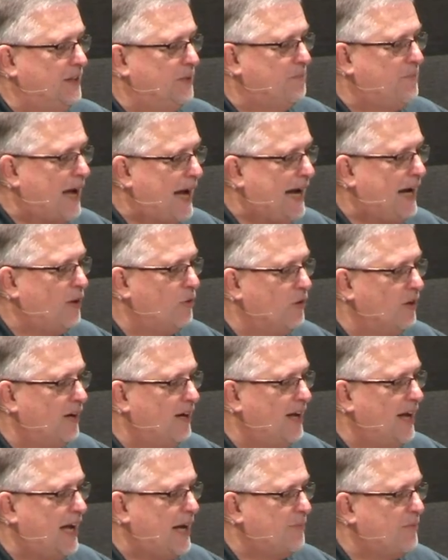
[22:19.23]
The
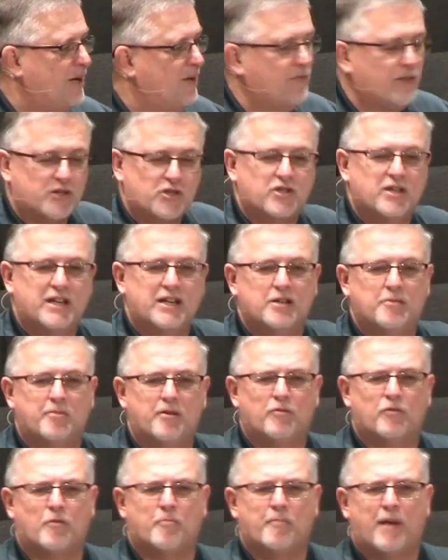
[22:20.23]
power. How many of us need to
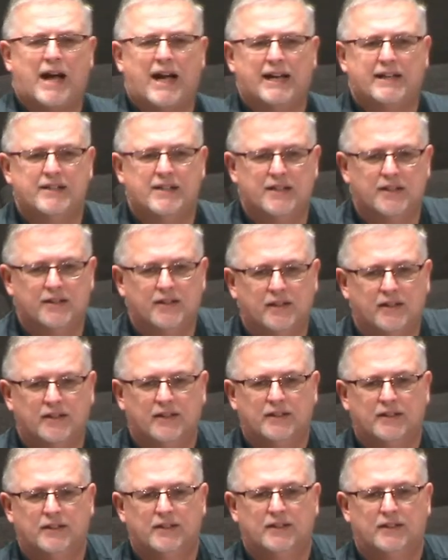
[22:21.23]
be
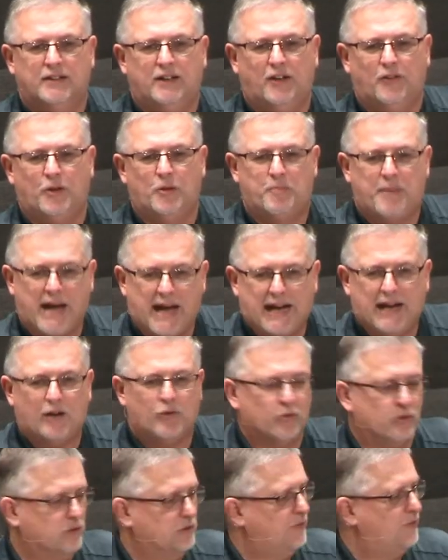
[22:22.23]
reminded of the
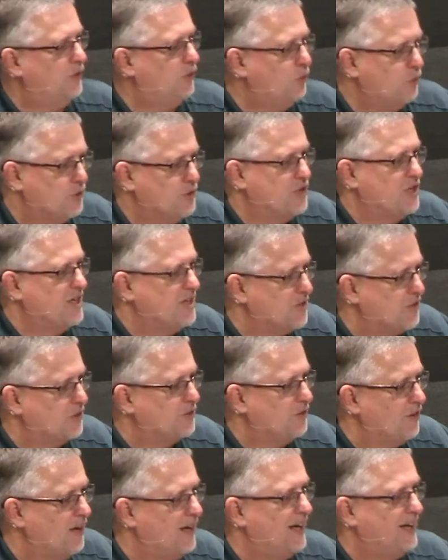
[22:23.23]
power of the Lord
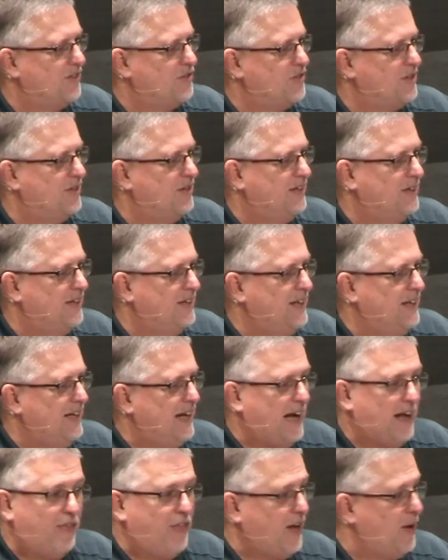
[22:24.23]
Jesus Christ?
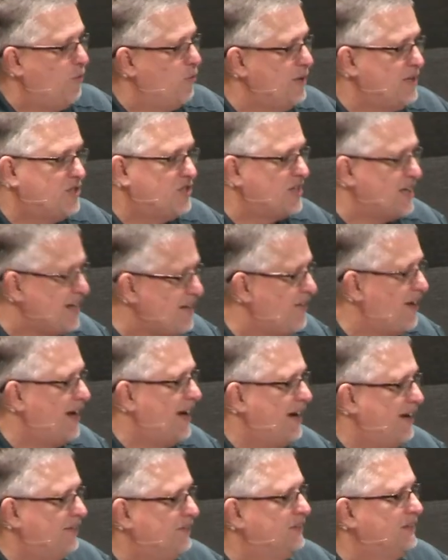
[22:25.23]
I think we see
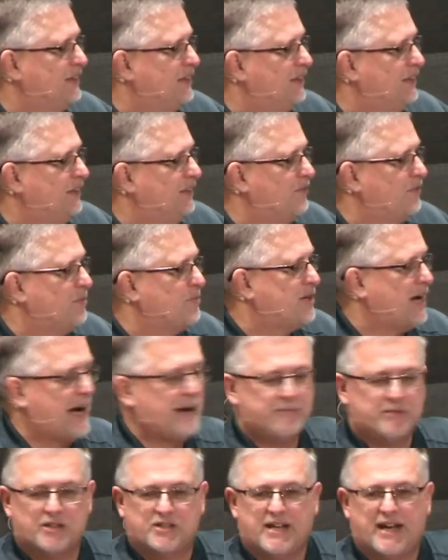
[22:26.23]
that from
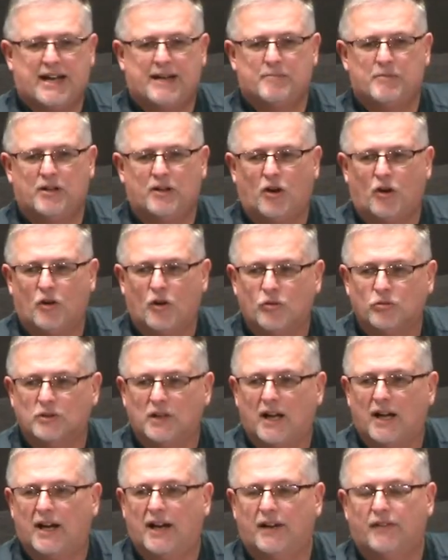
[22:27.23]
time to time in our
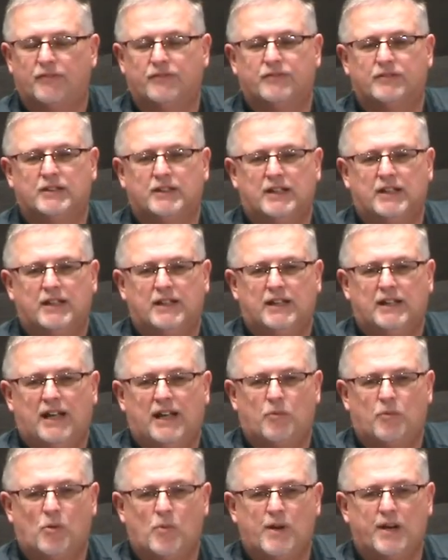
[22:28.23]
own life.
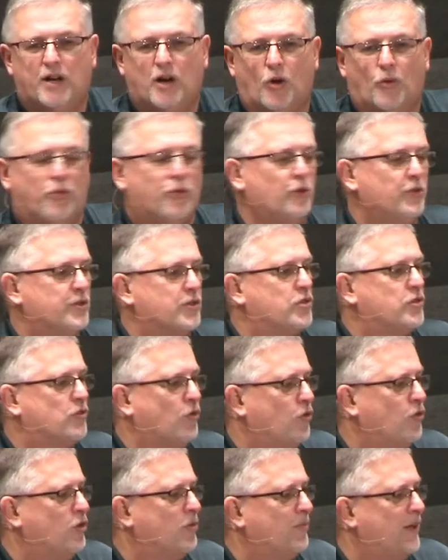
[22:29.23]
And when we go through the
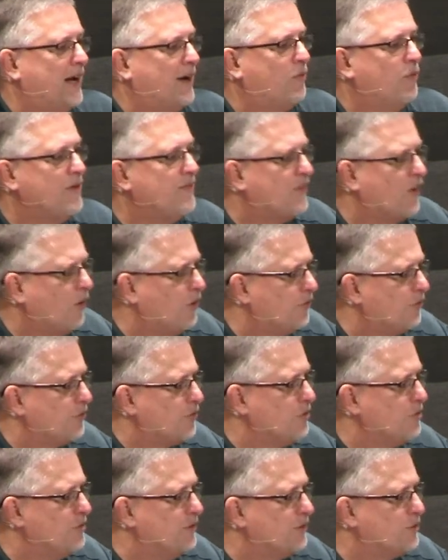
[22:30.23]
storm like we've gone
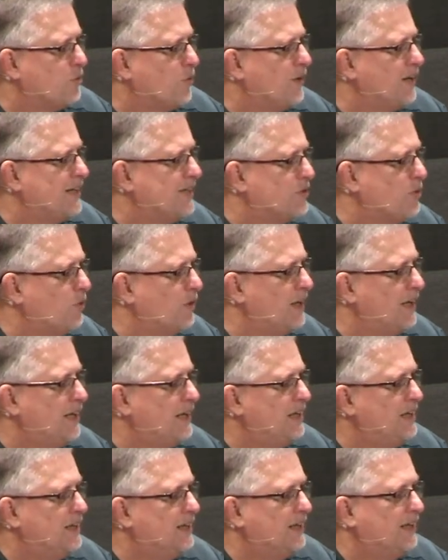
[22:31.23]
through in
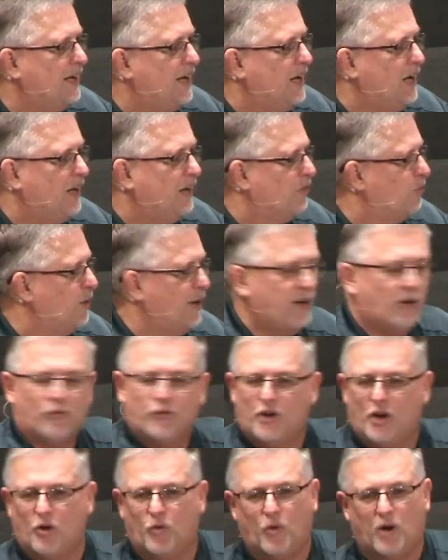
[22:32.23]
2020 and we
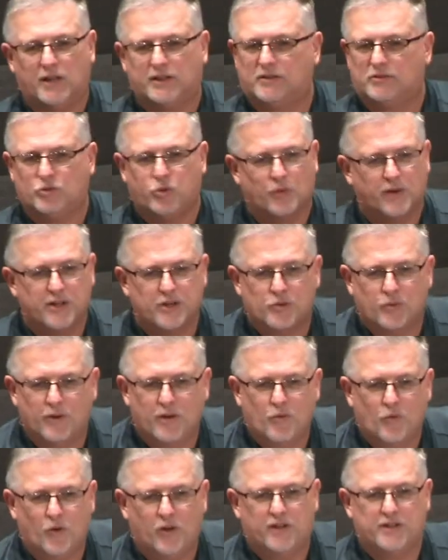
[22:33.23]
don't know what
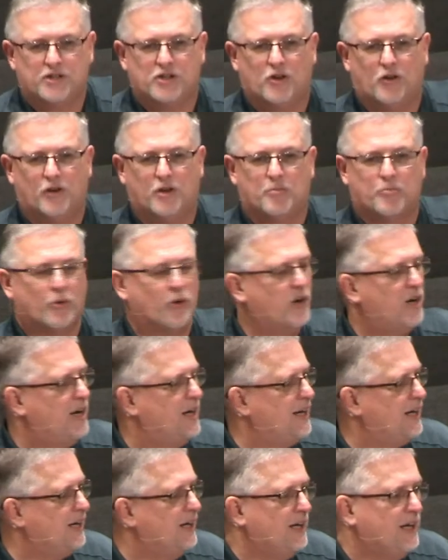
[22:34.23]
2021 is going to
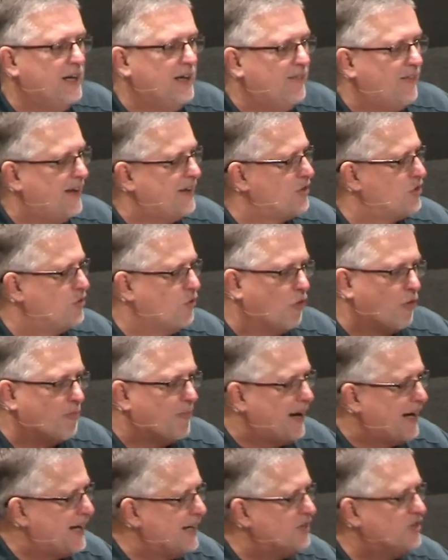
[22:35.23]
bring, that
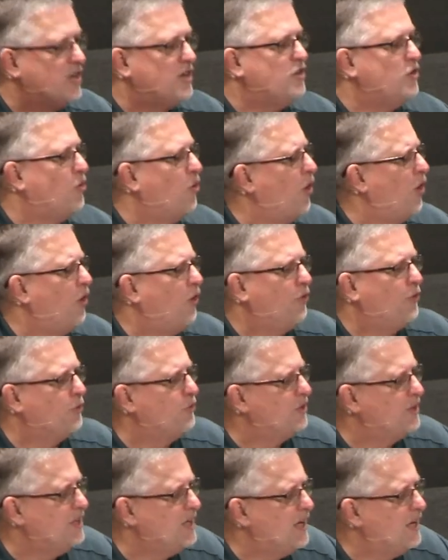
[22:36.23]
storm may continue all
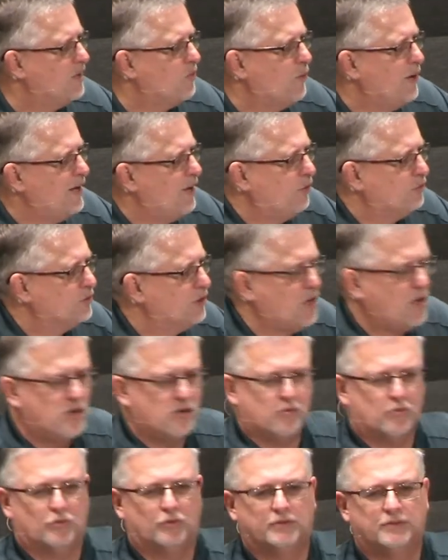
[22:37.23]
through the year. We don't
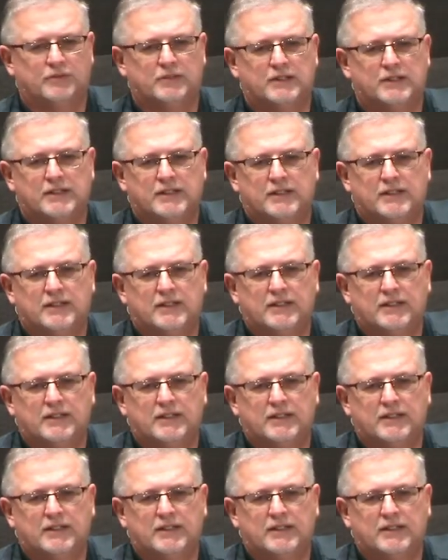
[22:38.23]
know.